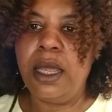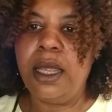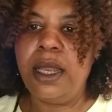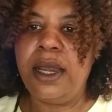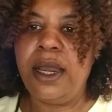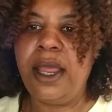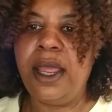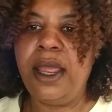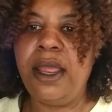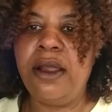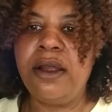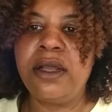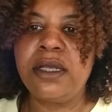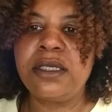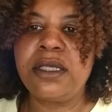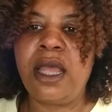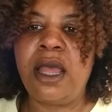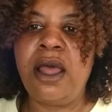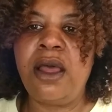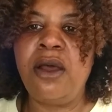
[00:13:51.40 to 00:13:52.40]
And hair
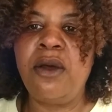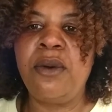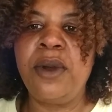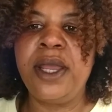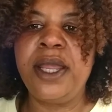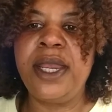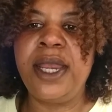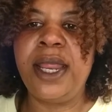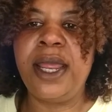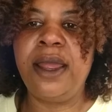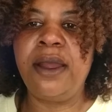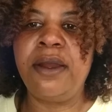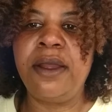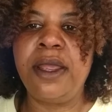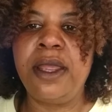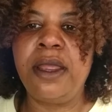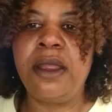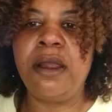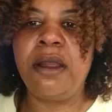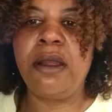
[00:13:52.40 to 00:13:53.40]
is all the way down
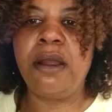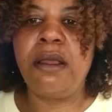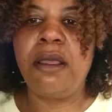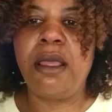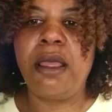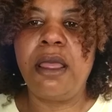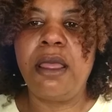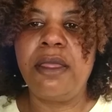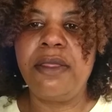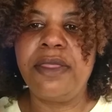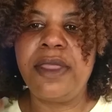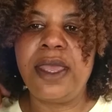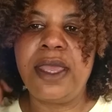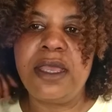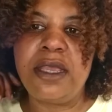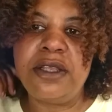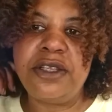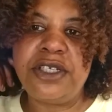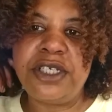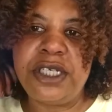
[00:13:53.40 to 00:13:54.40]
here.
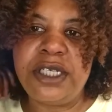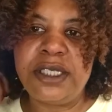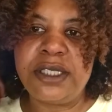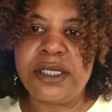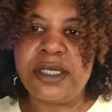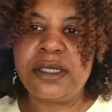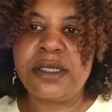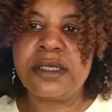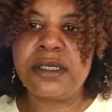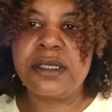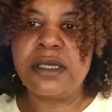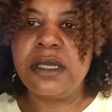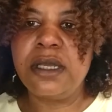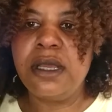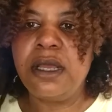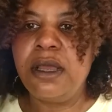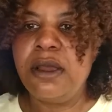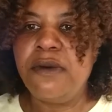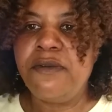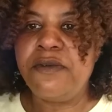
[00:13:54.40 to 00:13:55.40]
Thank you, Jesus,
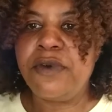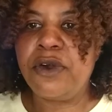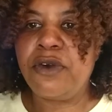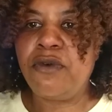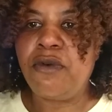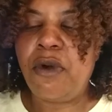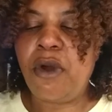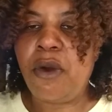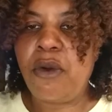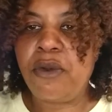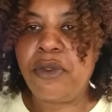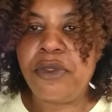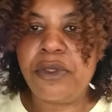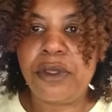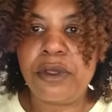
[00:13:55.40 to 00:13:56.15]
for growth.